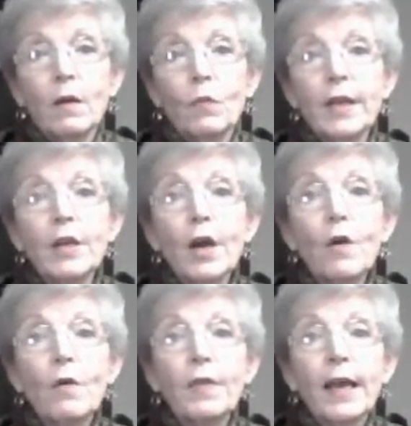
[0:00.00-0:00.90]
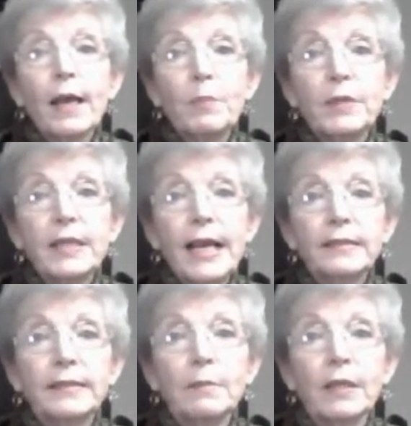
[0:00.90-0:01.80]
We know that
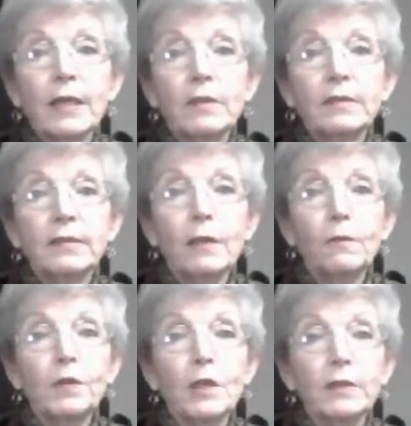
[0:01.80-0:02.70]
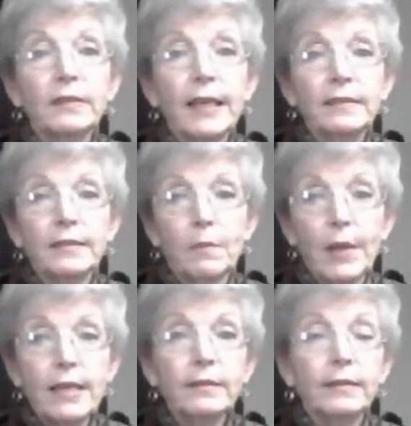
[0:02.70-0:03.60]
potassium levels influence acid
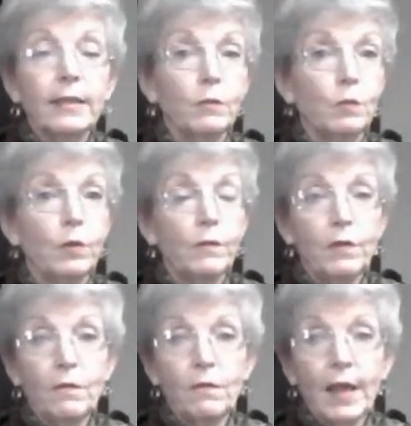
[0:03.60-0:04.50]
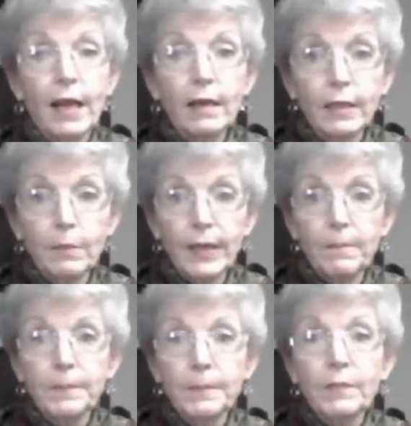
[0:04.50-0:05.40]
base, and we'll review that a little bit.